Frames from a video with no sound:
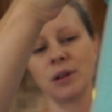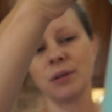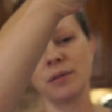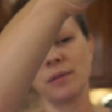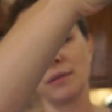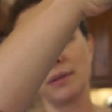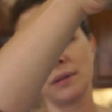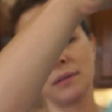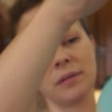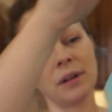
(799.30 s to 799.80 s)

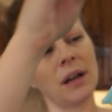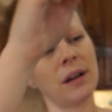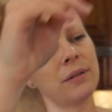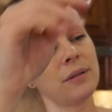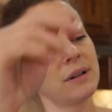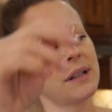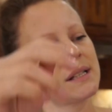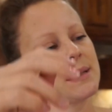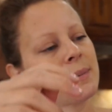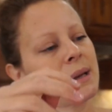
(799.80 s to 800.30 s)
know how
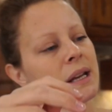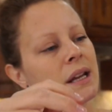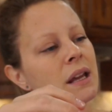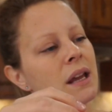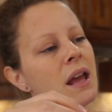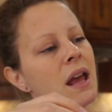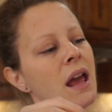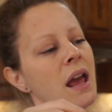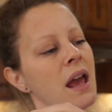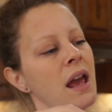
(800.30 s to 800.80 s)
to explain
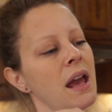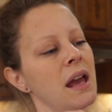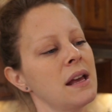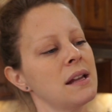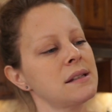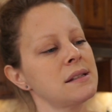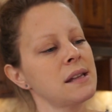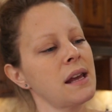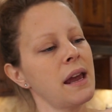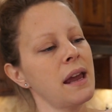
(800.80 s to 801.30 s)
it.
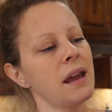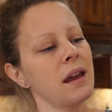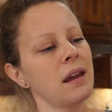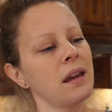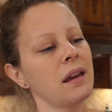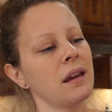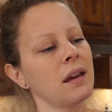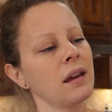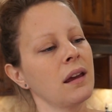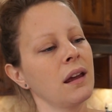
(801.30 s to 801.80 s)
It's
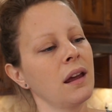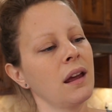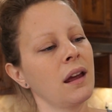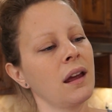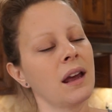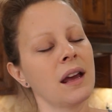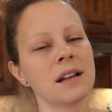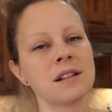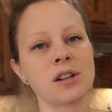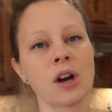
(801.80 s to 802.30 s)
like,
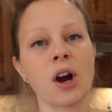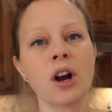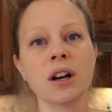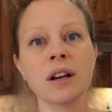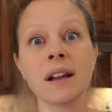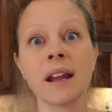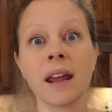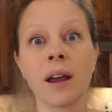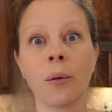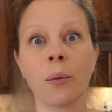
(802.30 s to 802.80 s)
it's
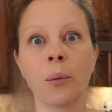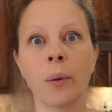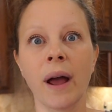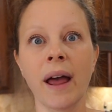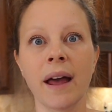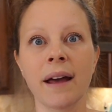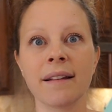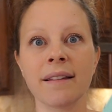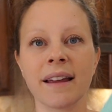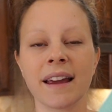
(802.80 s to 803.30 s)
hard to get
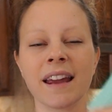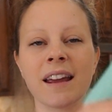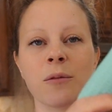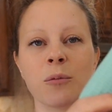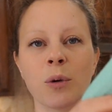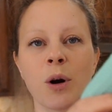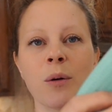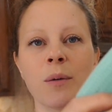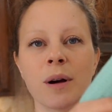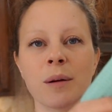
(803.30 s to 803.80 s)
wet. Like,
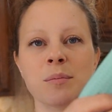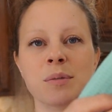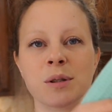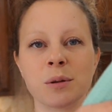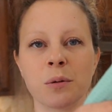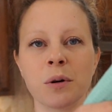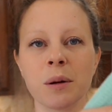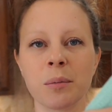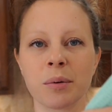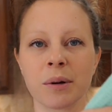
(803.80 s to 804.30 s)
it won't
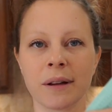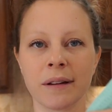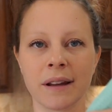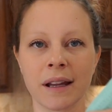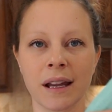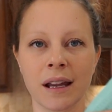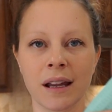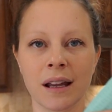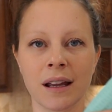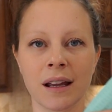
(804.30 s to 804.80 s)
absorb
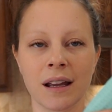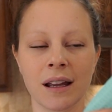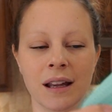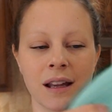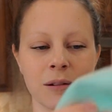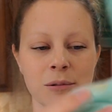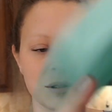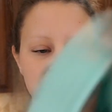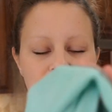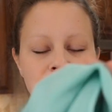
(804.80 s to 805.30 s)
really.
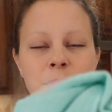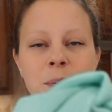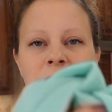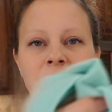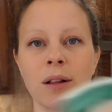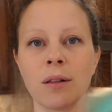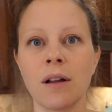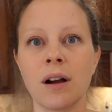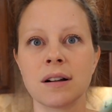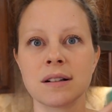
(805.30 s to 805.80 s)
It took
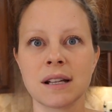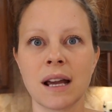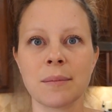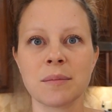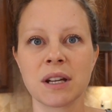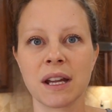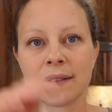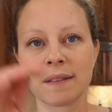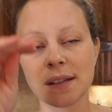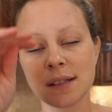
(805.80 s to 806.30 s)
me a long
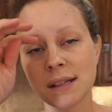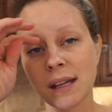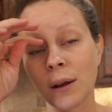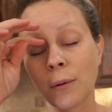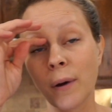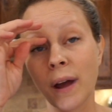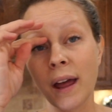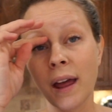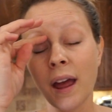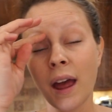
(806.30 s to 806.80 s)
time to get this
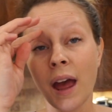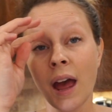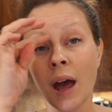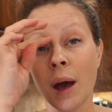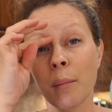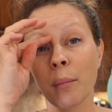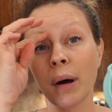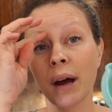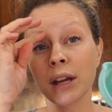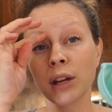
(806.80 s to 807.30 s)
thing wet.
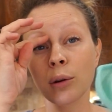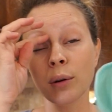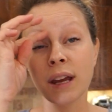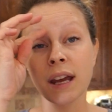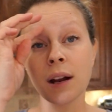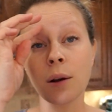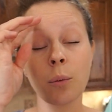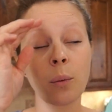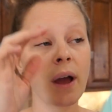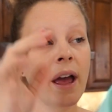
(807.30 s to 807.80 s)
But you
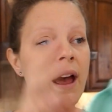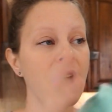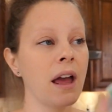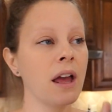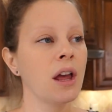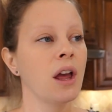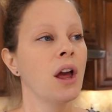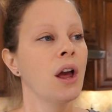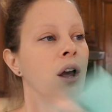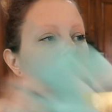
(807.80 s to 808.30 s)
get it
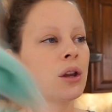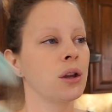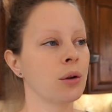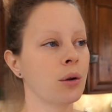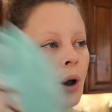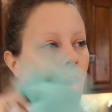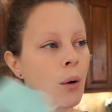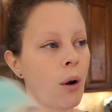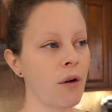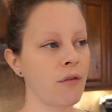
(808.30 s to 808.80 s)
wet, you
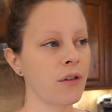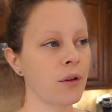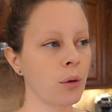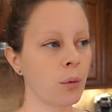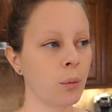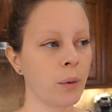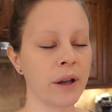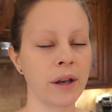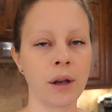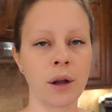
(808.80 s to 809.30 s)
go over
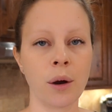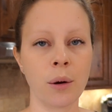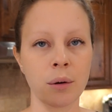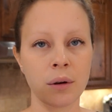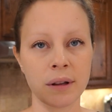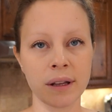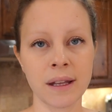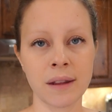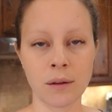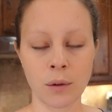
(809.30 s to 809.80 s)
the window,
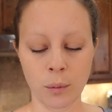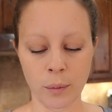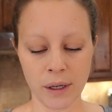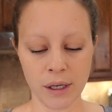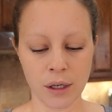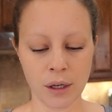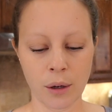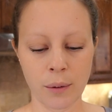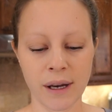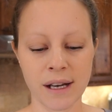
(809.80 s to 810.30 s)
clean the
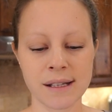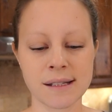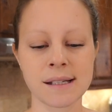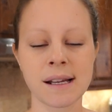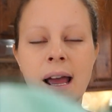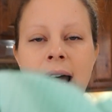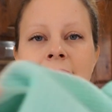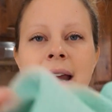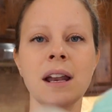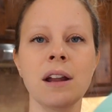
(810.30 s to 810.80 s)
window, and it's
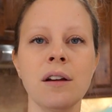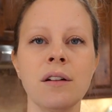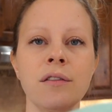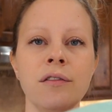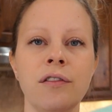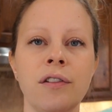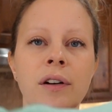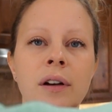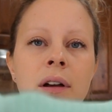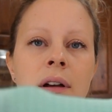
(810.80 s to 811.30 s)
kind
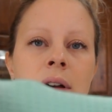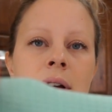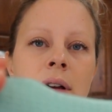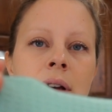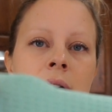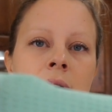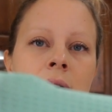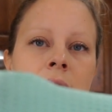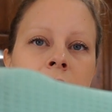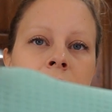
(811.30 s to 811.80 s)
of
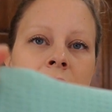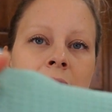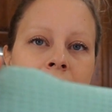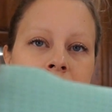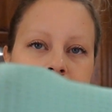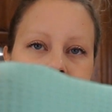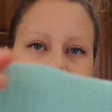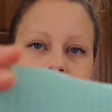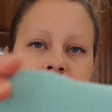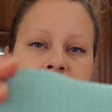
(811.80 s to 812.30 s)

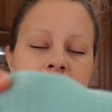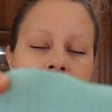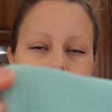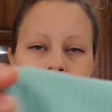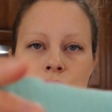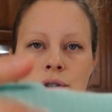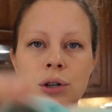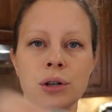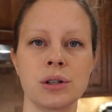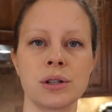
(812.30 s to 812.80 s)
has some
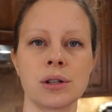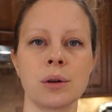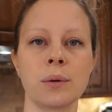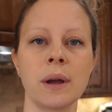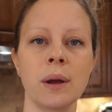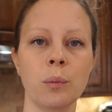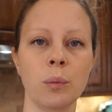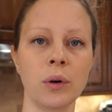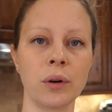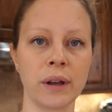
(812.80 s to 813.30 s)
texture, so
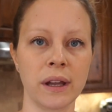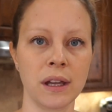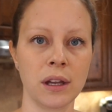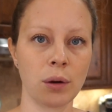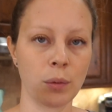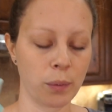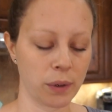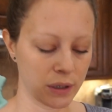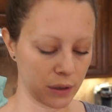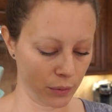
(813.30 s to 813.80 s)
it will get
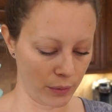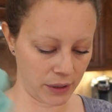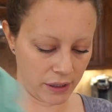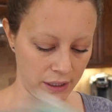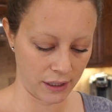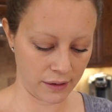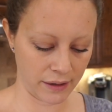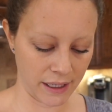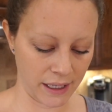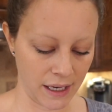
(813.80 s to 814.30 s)
your window
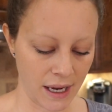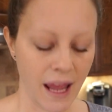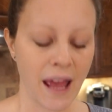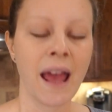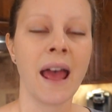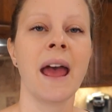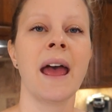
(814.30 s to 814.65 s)
really clean.